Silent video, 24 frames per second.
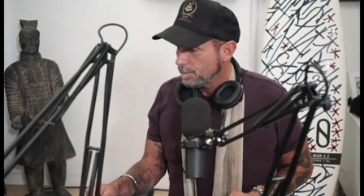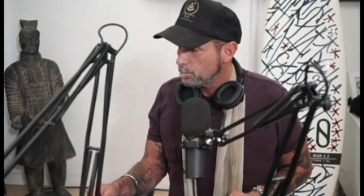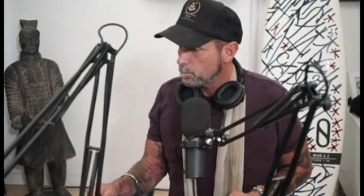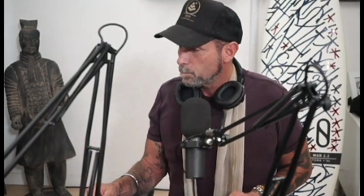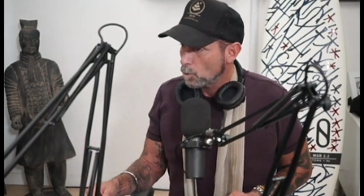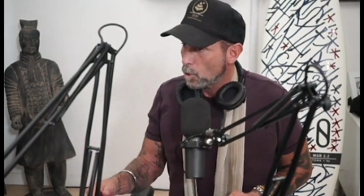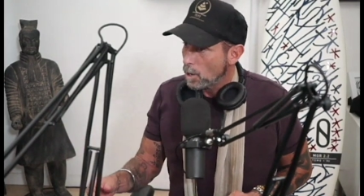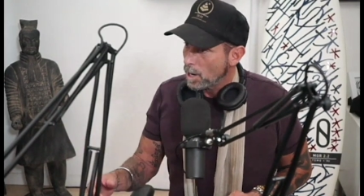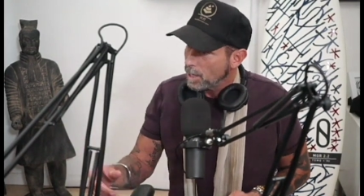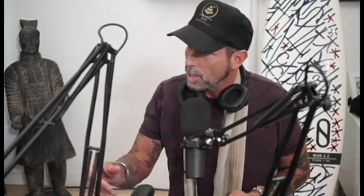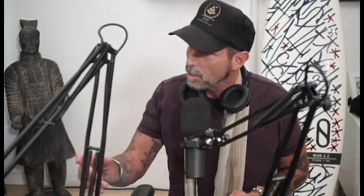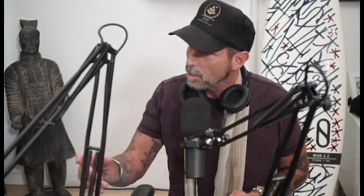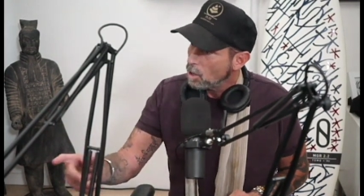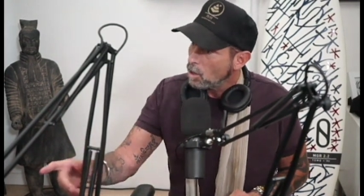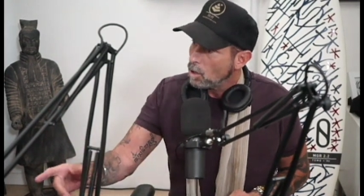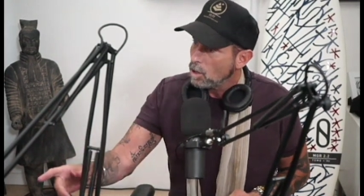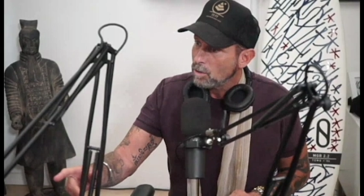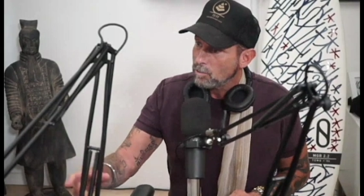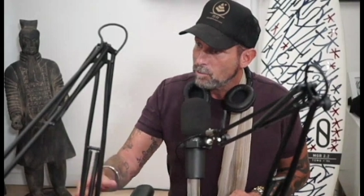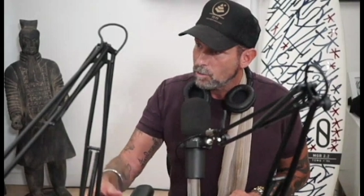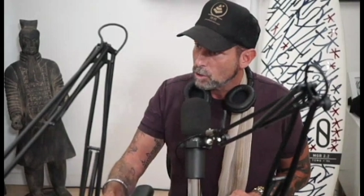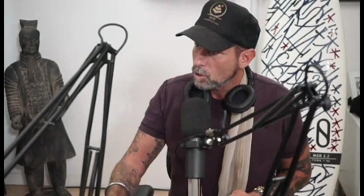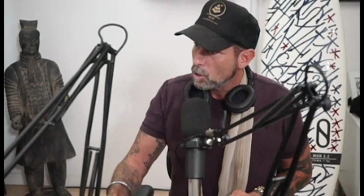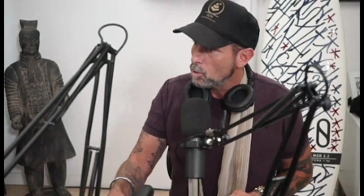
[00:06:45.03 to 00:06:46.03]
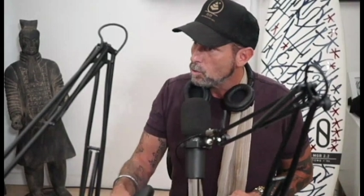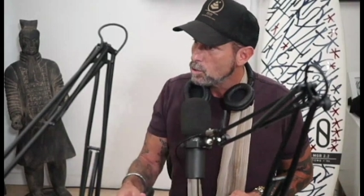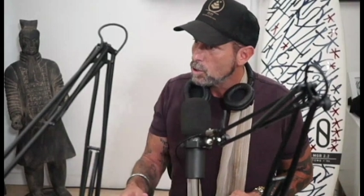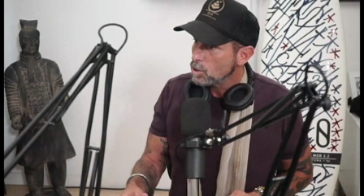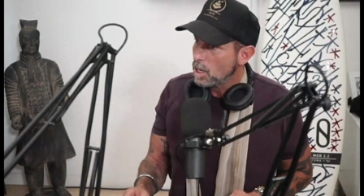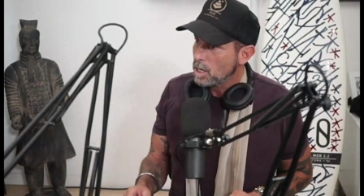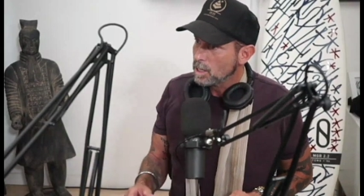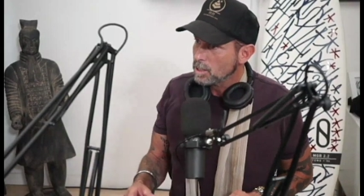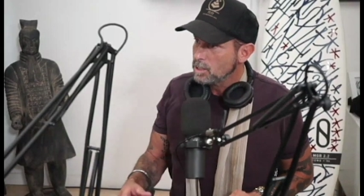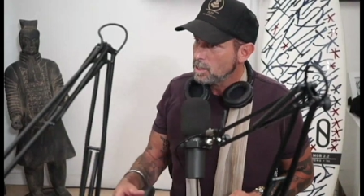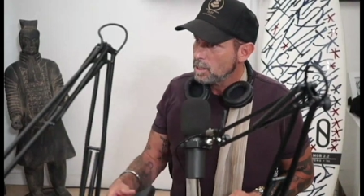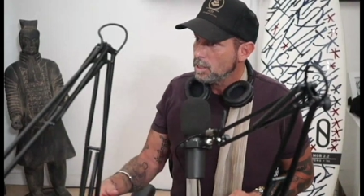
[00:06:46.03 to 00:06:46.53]
Brian Oliver. Go
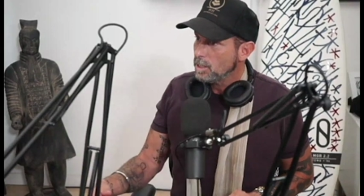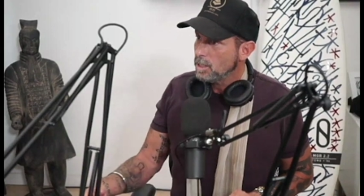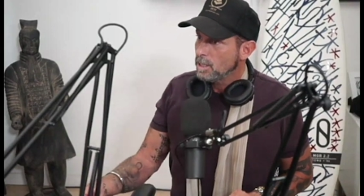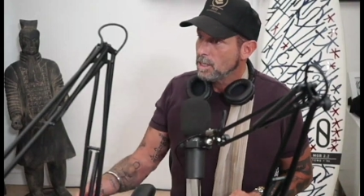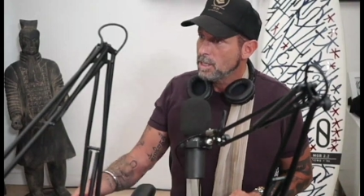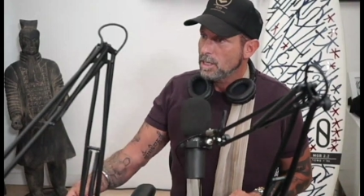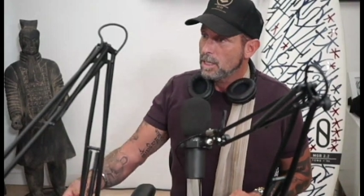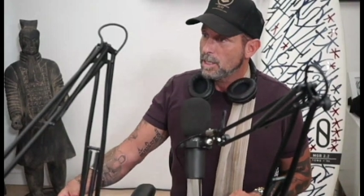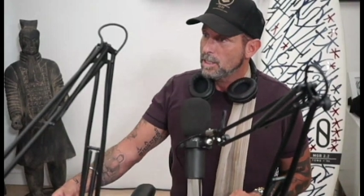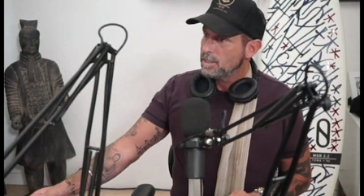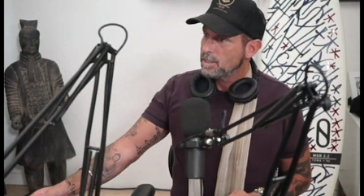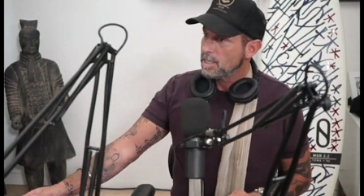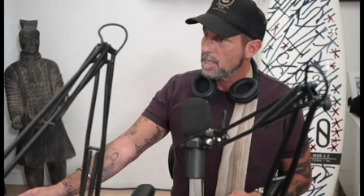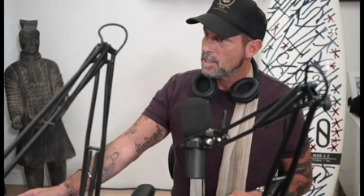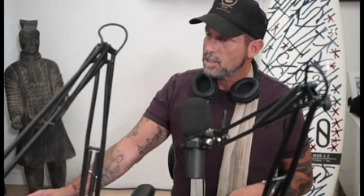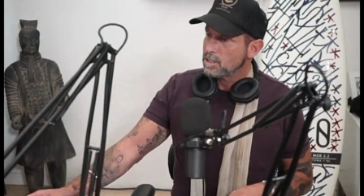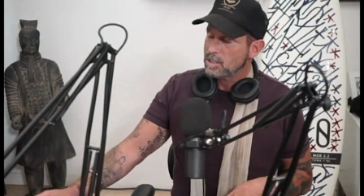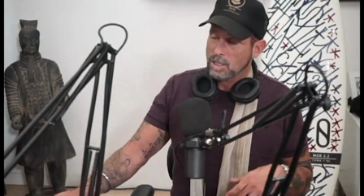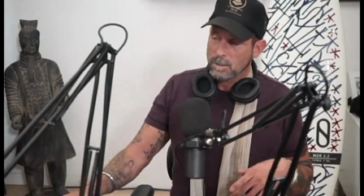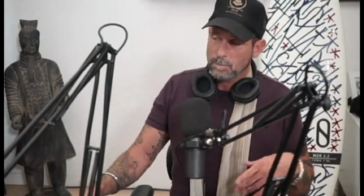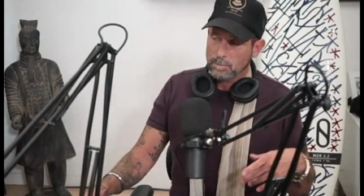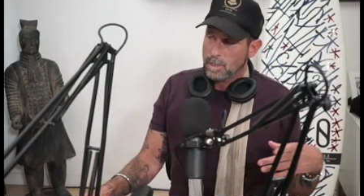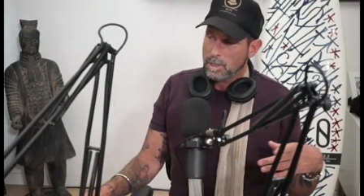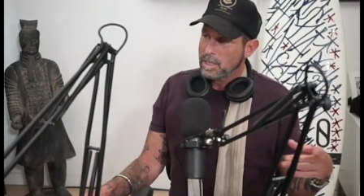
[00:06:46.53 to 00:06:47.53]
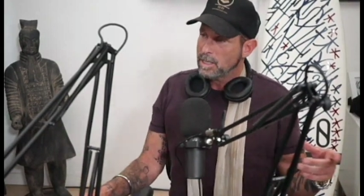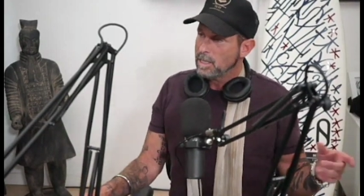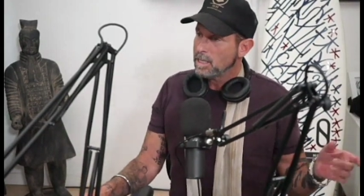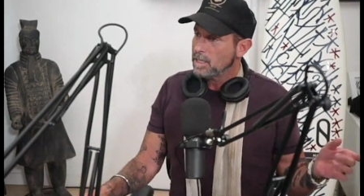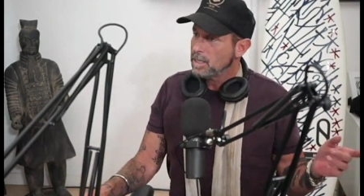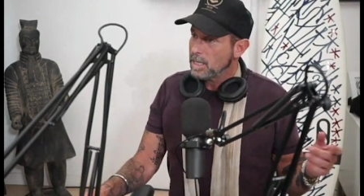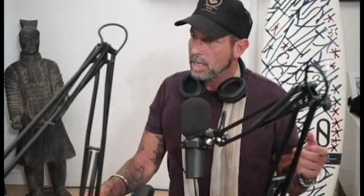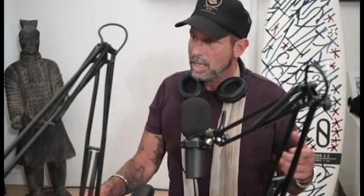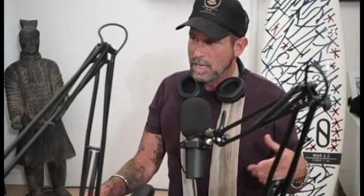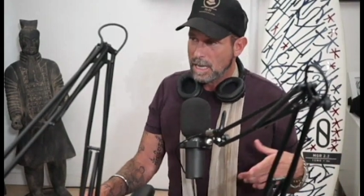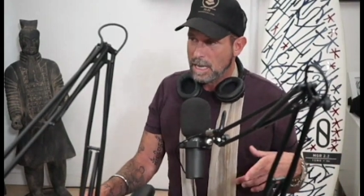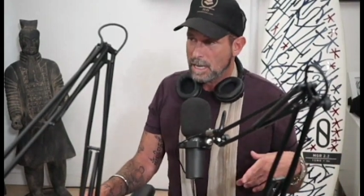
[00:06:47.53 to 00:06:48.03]
talk yeah, to someone a who somebody some
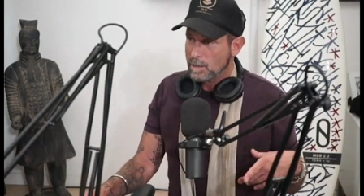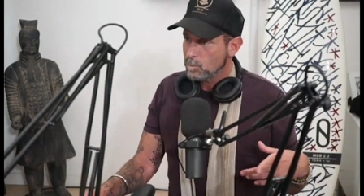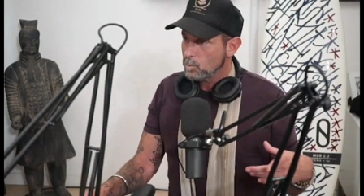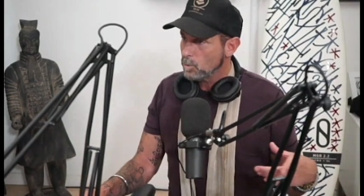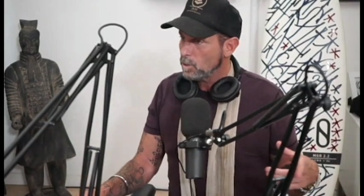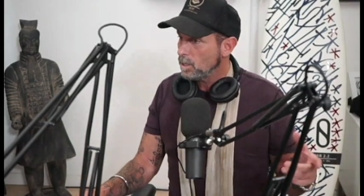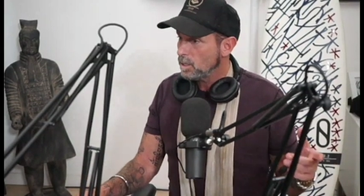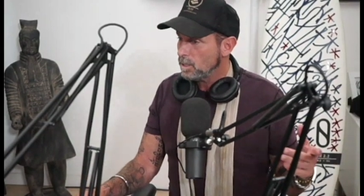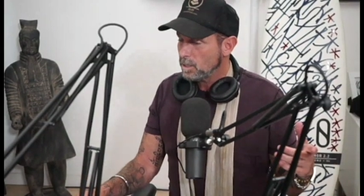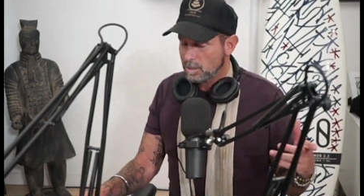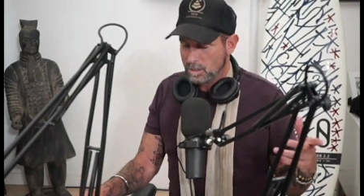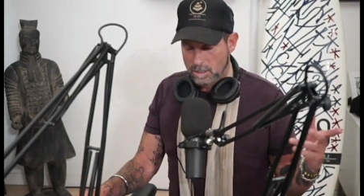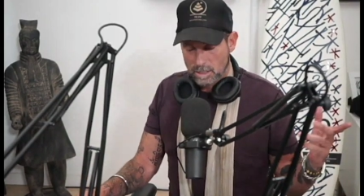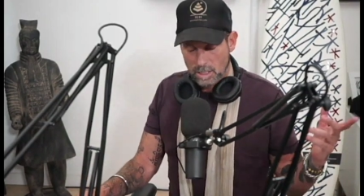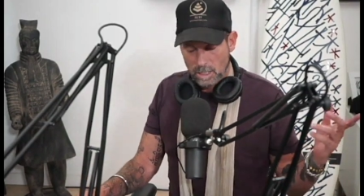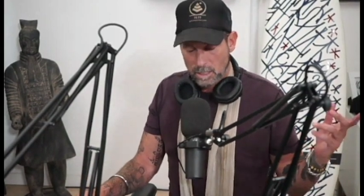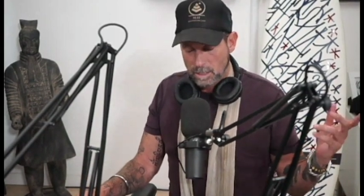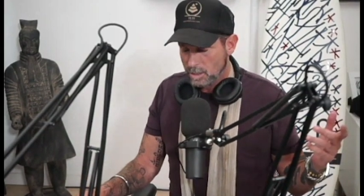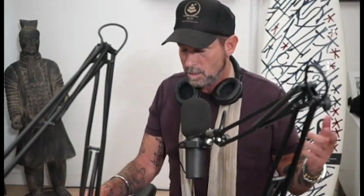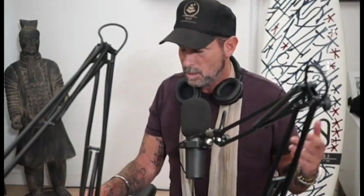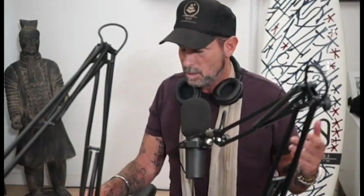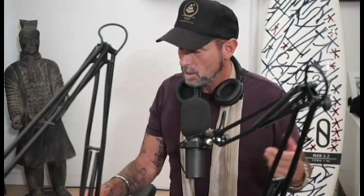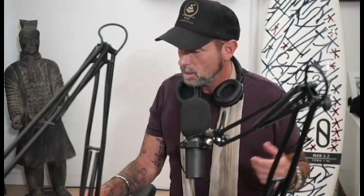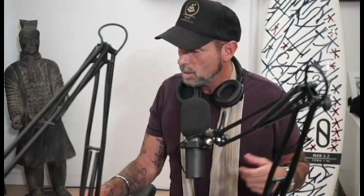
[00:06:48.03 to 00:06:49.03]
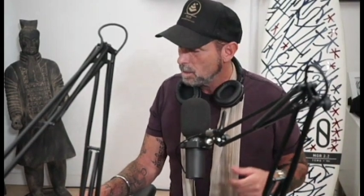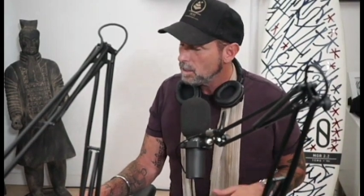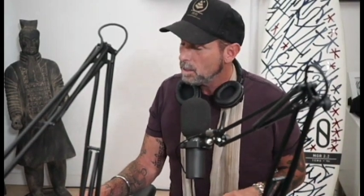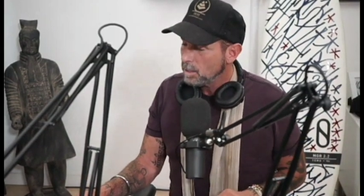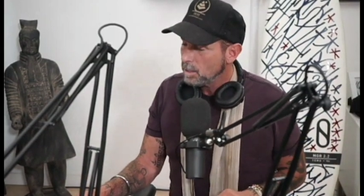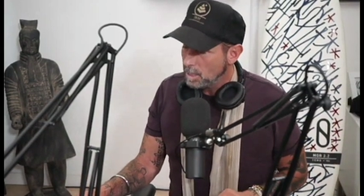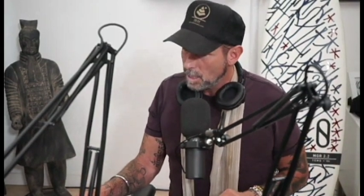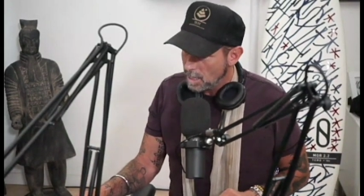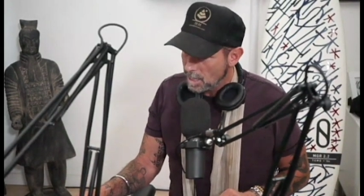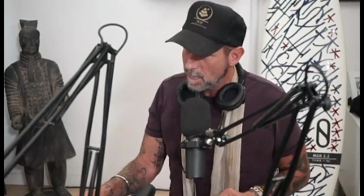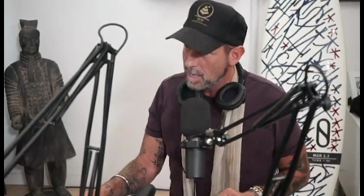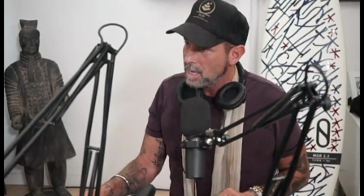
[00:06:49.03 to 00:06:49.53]
like I really up good some, business
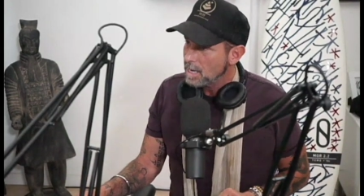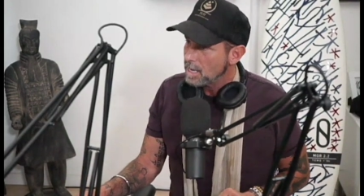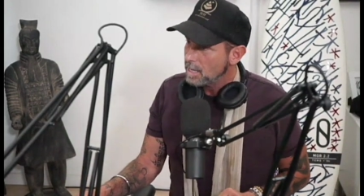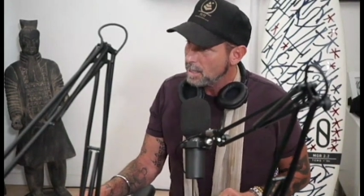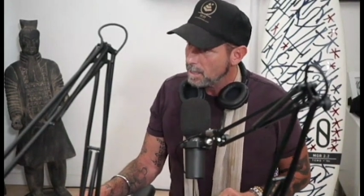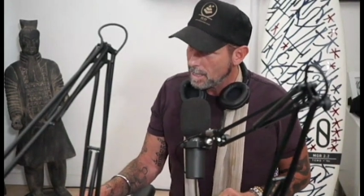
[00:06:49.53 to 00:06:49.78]
with. Yeah, yeah.